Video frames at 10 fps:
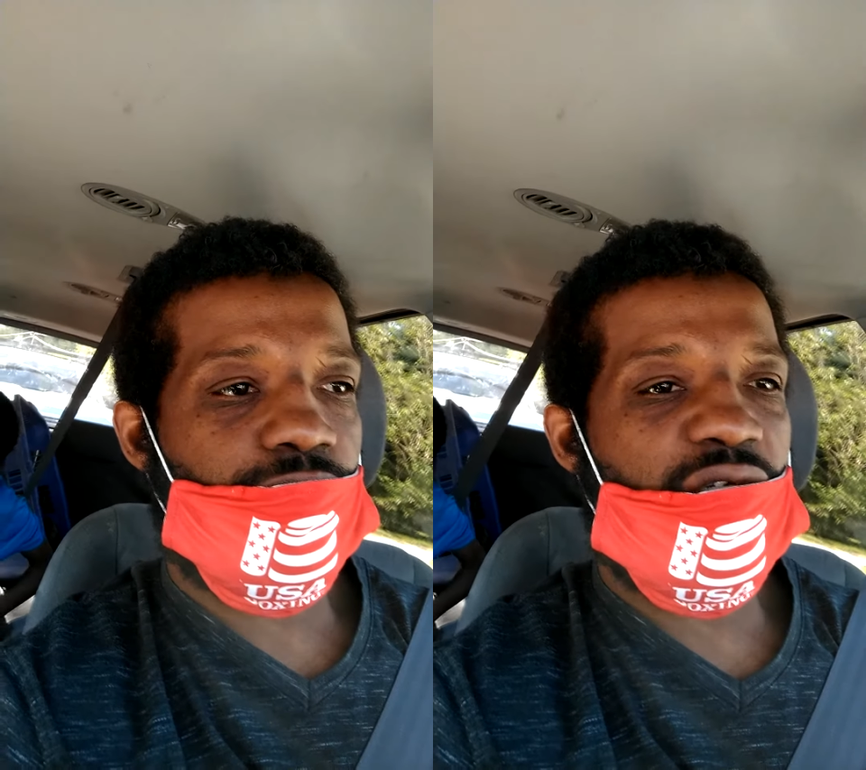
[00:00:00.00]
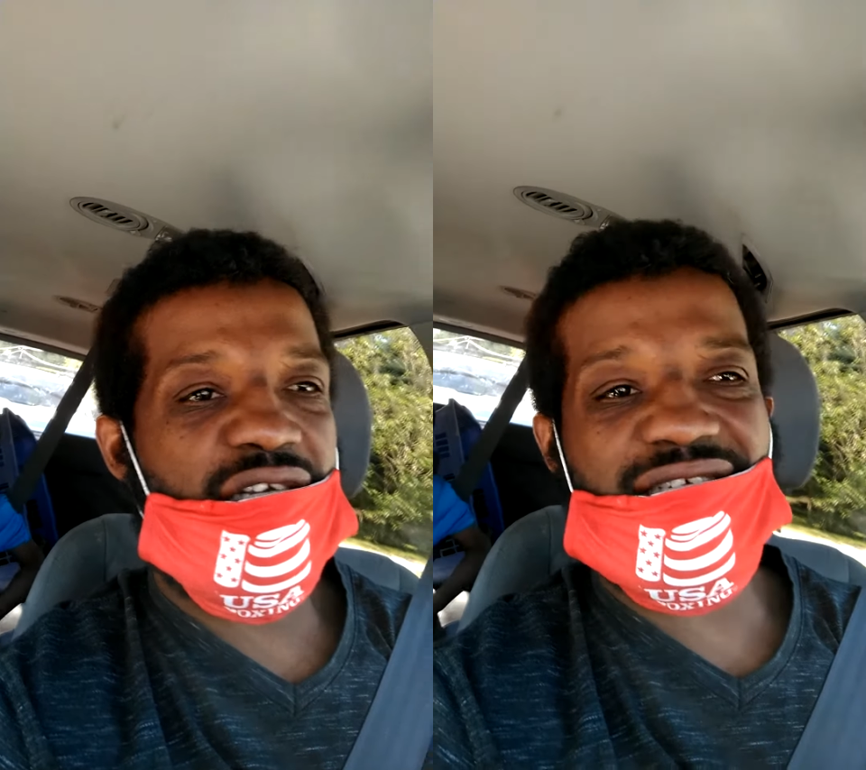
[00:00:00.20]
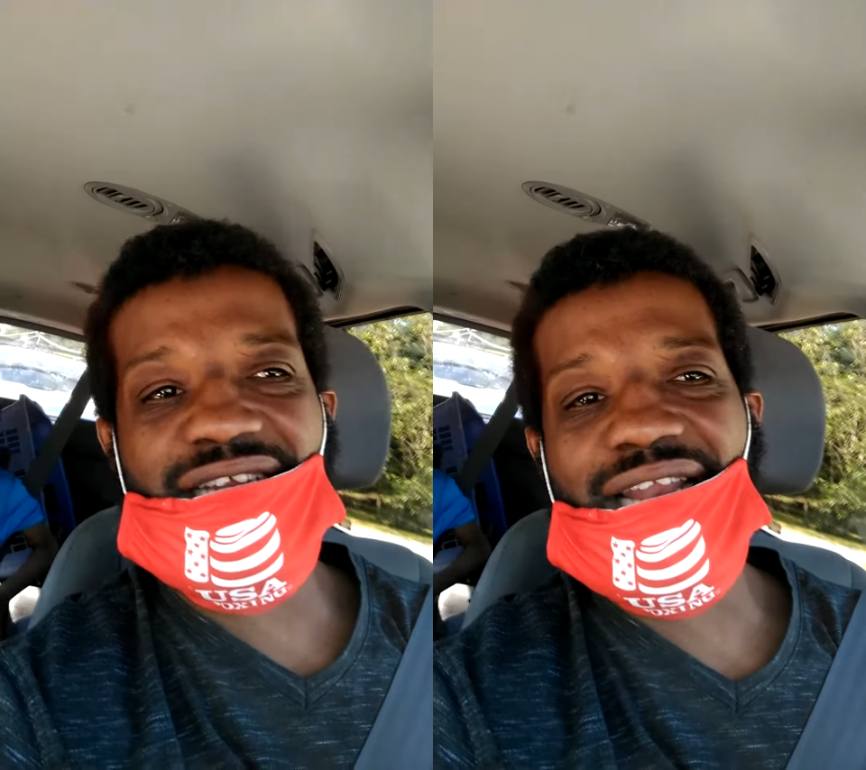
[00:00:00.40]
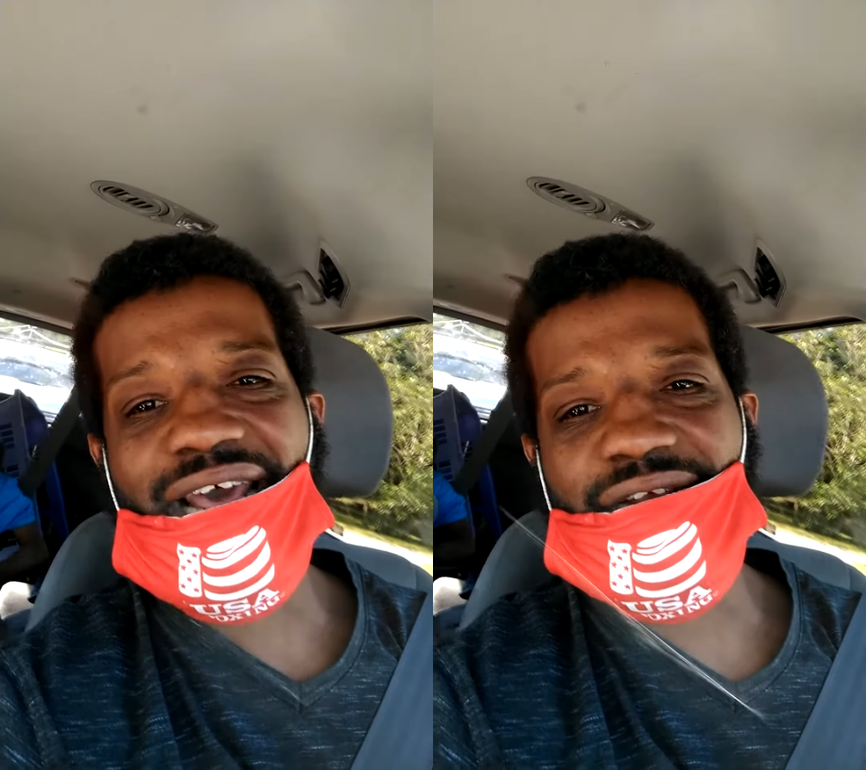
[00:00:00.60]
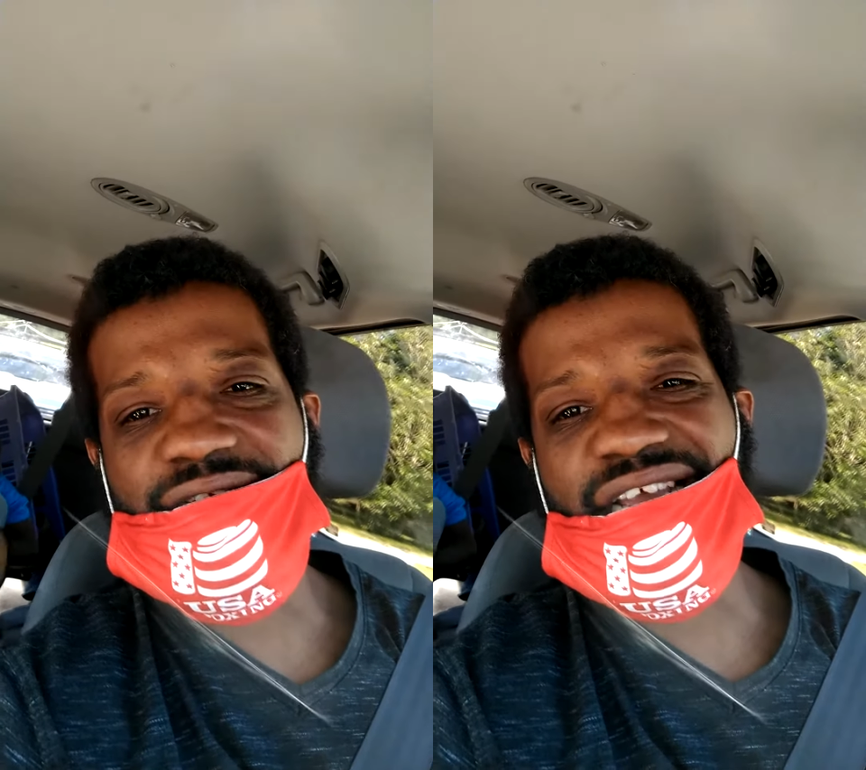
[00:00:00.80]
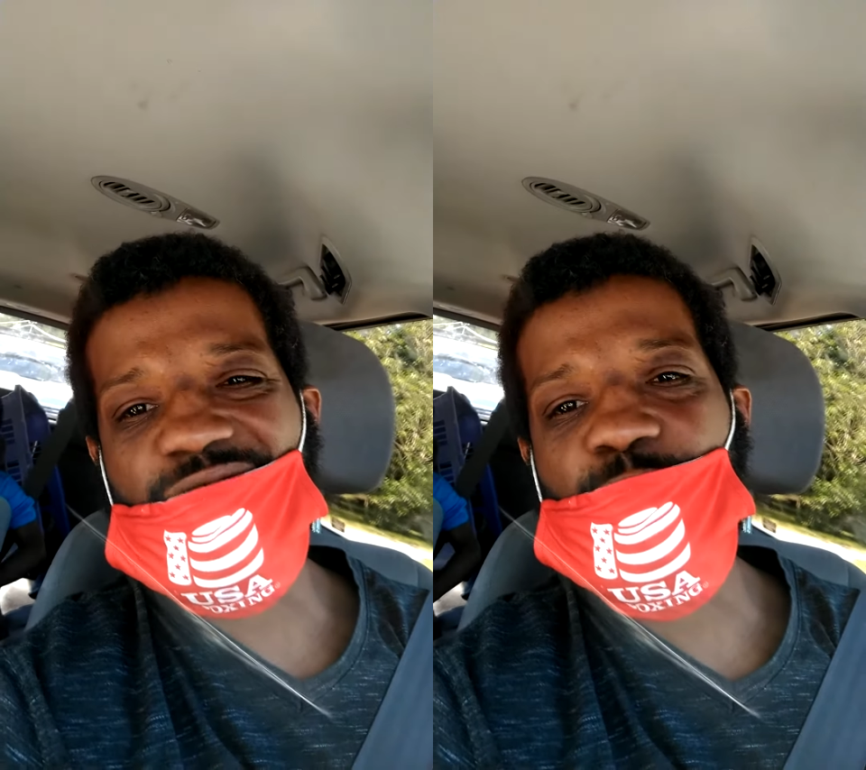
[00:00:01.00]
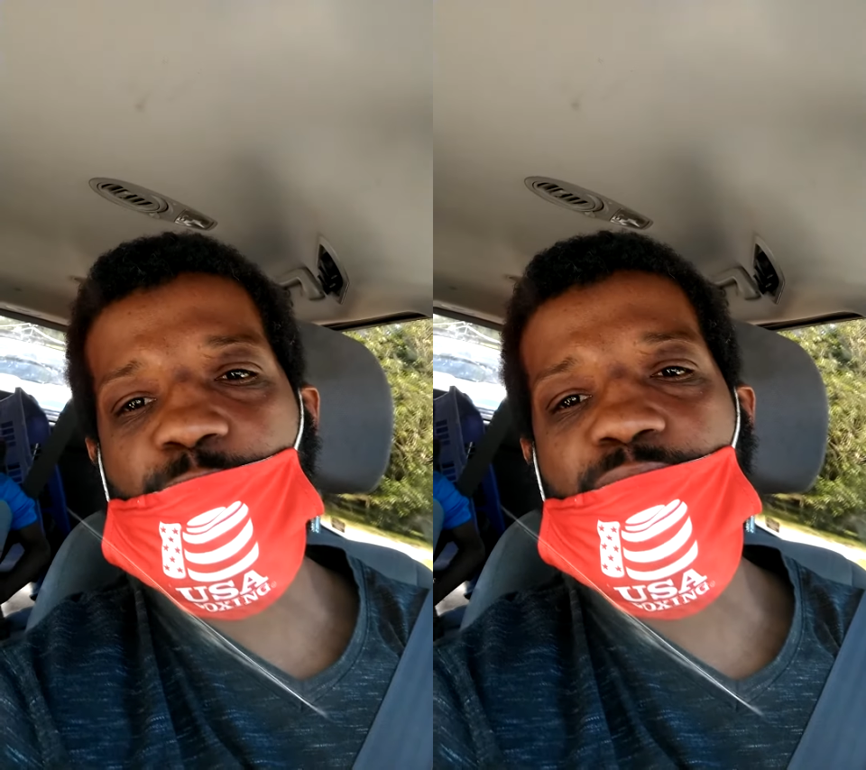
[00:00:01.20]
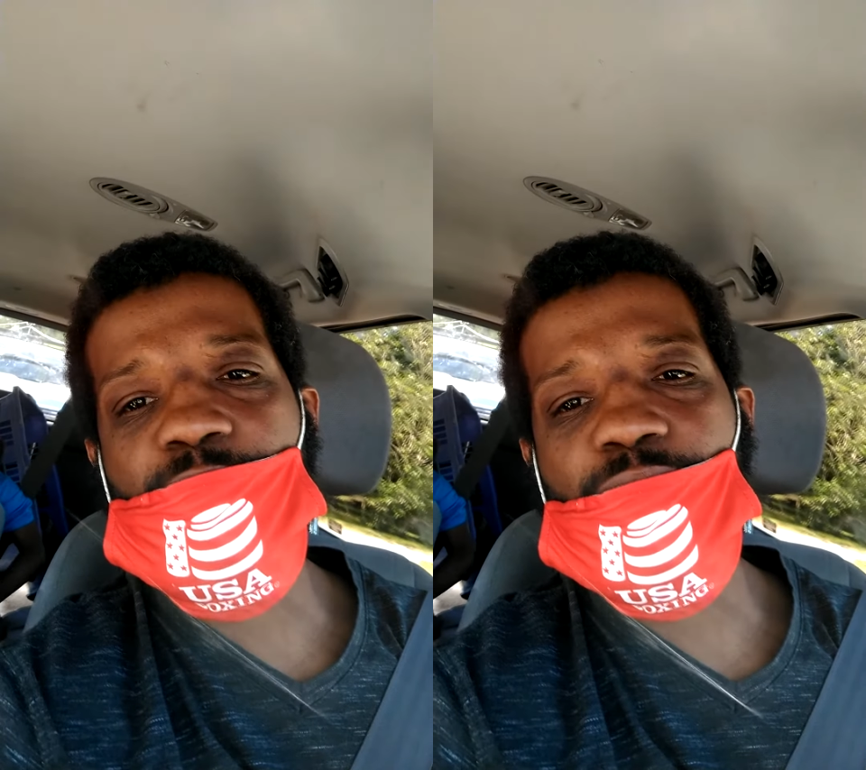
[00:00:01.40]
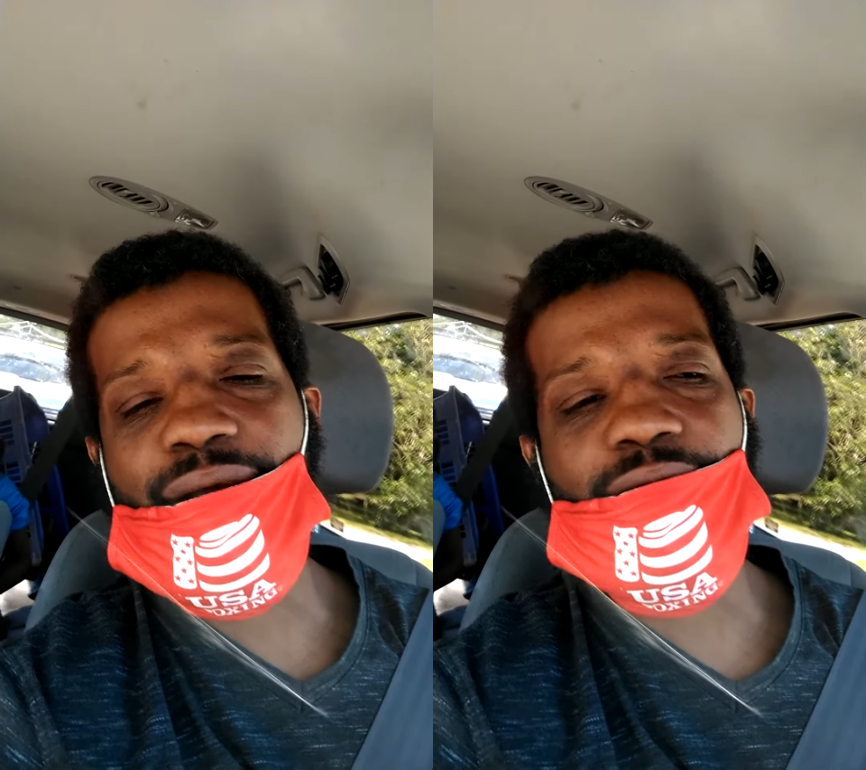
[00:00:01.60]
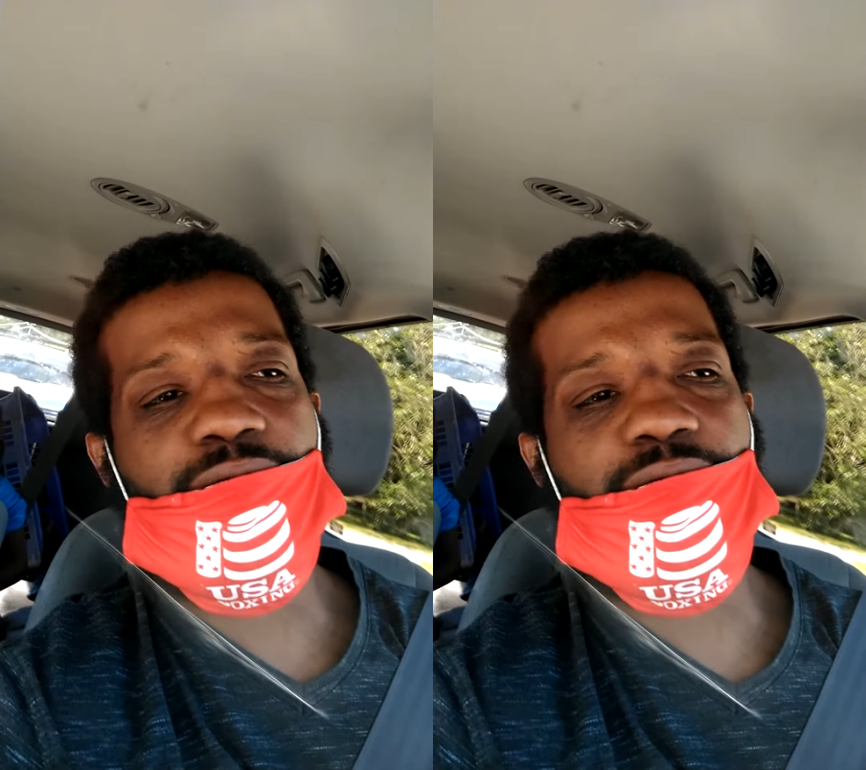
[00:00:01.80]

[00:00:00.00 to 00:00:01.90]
Because there's a lot of desperate people out